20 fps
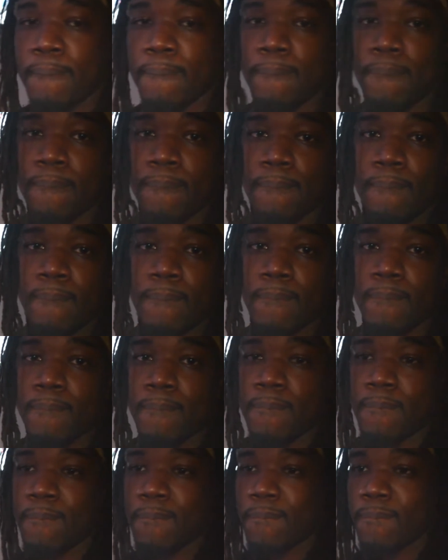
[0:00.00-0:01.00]
You know, what's
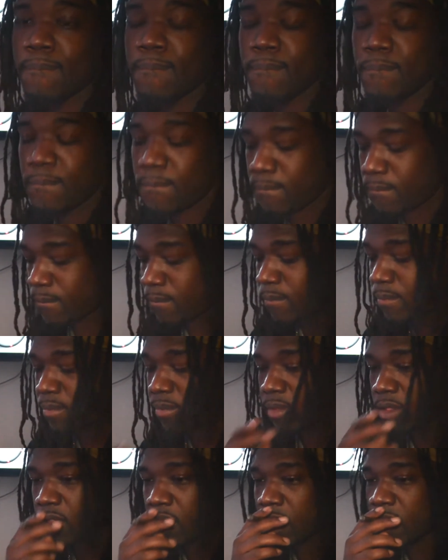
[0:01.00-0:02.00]
what's what's your
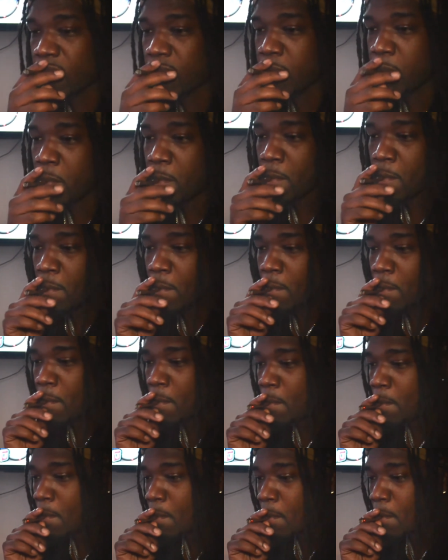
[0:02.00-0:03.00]
feelings or thoughts on
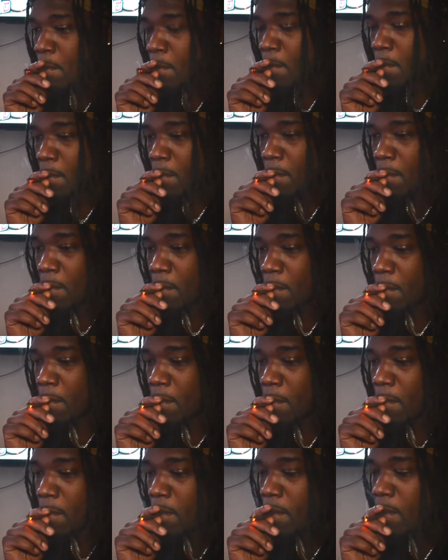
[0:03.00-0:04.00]
that? Do you feel like, you
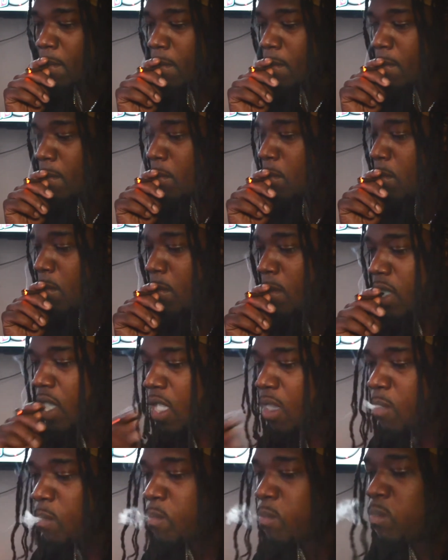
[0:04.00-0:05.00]
know, is
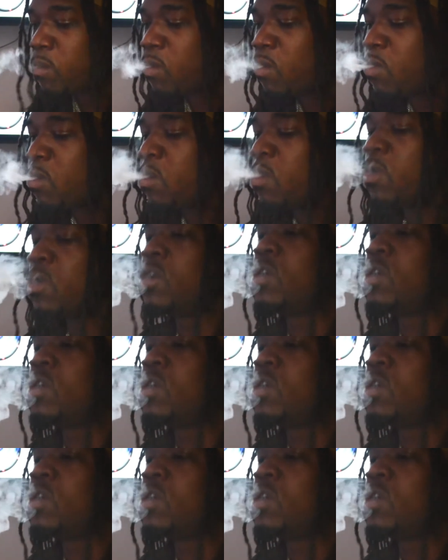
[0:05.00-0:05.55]
showing you how to